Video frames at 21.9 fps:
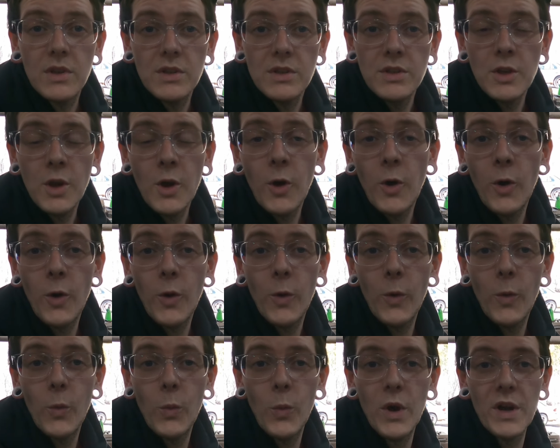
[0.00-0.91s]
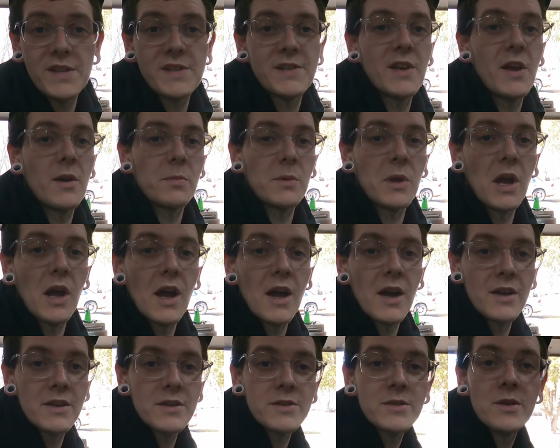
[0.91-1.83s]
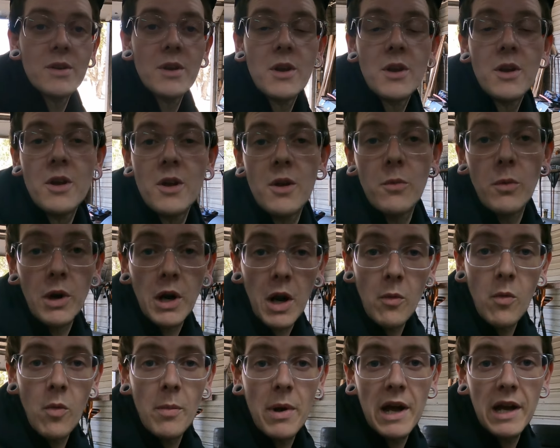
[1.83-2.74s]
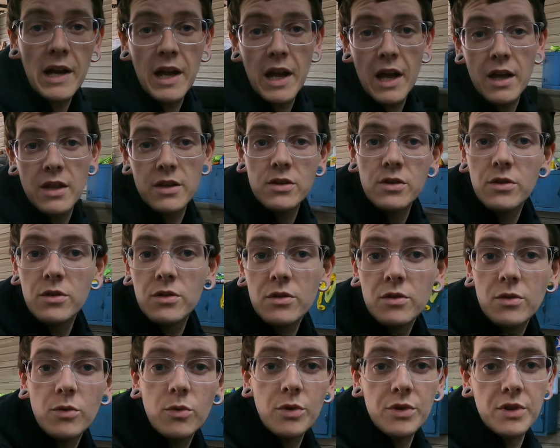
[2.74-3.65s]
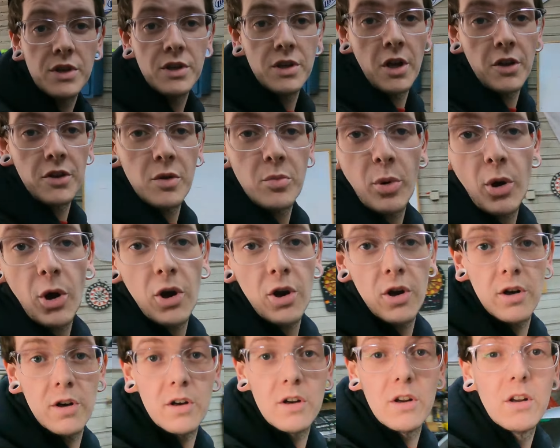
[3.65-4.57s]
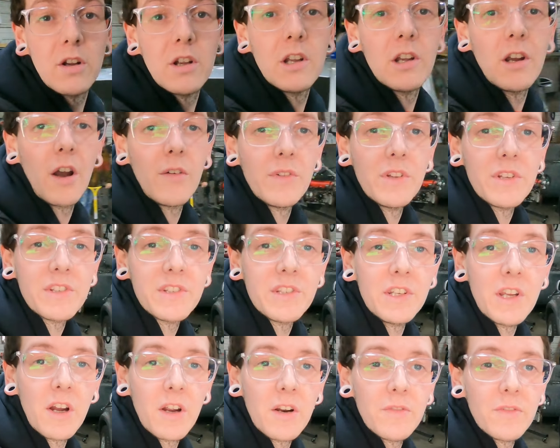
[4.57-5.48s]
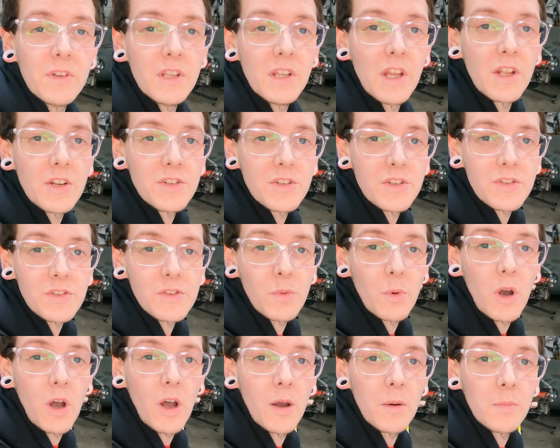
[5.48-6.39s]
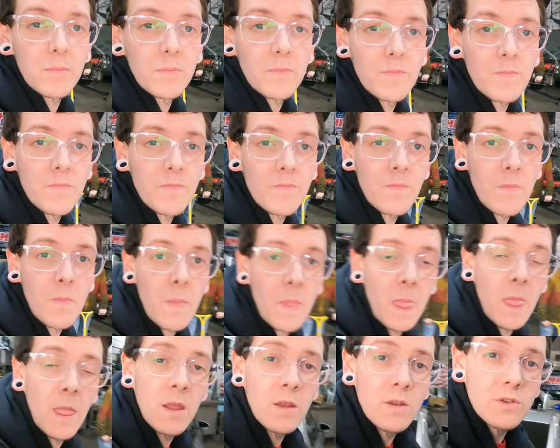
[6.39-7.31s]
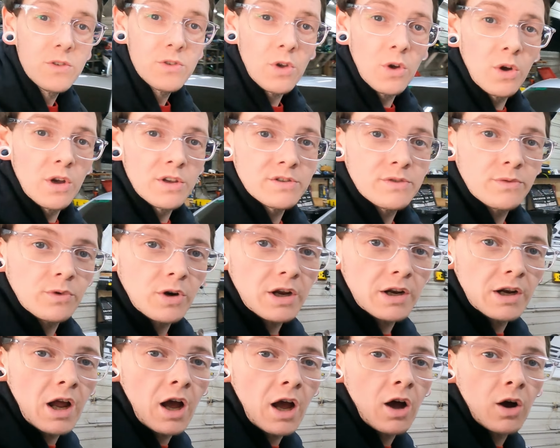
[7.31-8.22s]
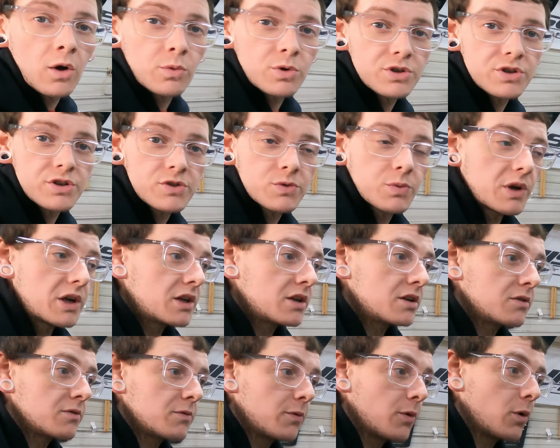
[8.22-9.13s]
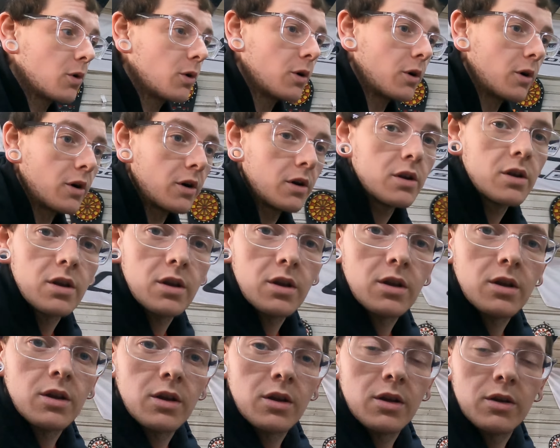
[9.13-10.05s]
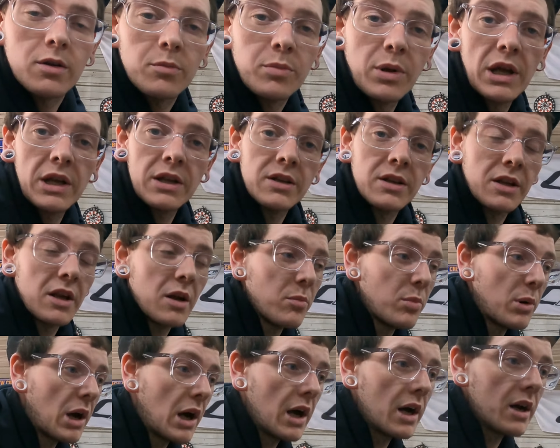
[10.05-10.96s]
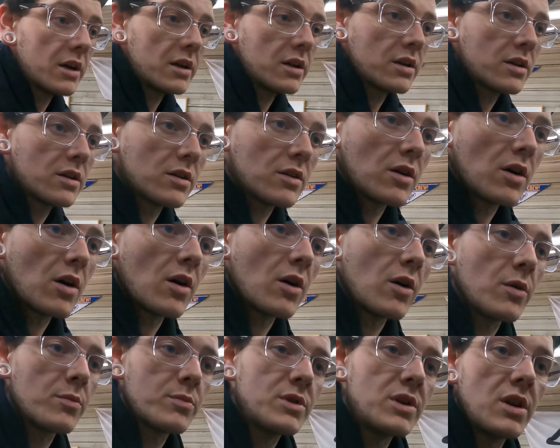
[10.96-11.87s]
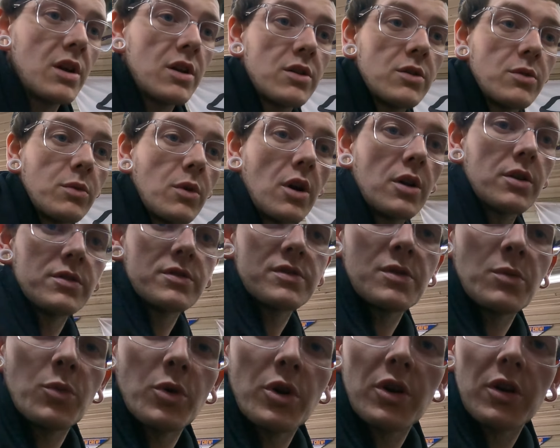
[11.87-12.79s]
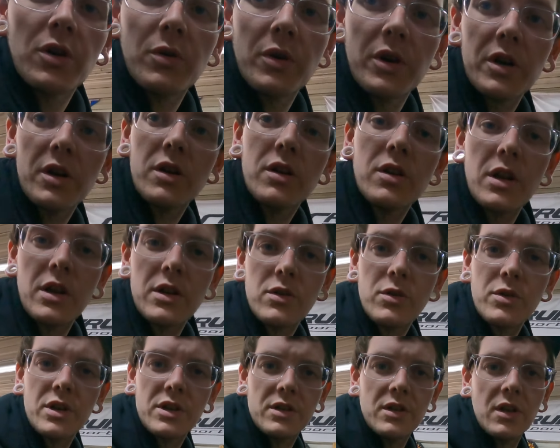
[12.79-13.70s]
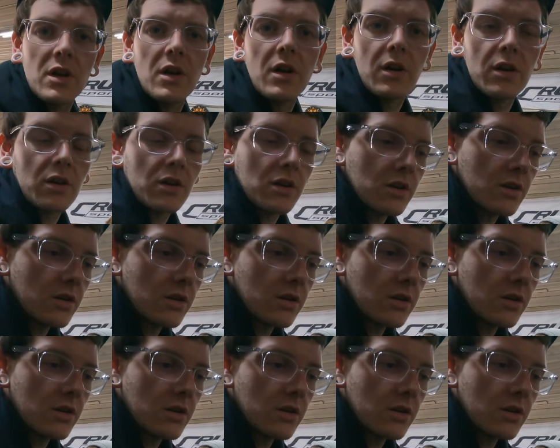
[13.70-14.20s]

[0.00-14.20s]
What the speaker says: Yo, what's up guys? We're coming back at you with another part of the CRV engine swap. So as of right now, we're just waiting for Peyton to get back. He had to run somewhere quick. He had to go get the